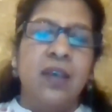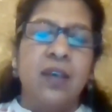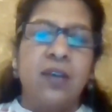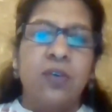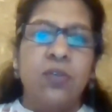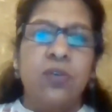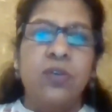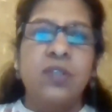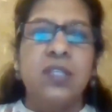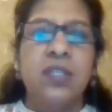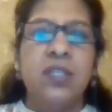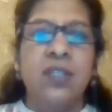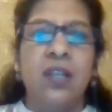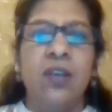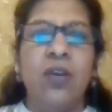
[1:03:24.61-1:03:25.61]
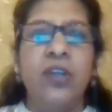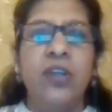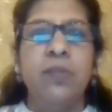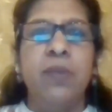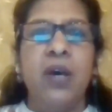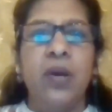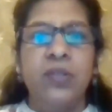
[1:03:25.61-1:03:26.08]
A course is a lot
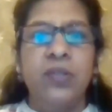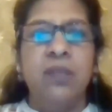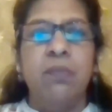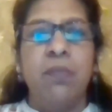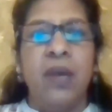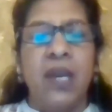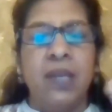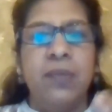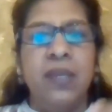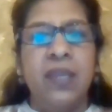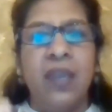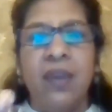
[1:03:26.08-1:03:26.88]
about imbibing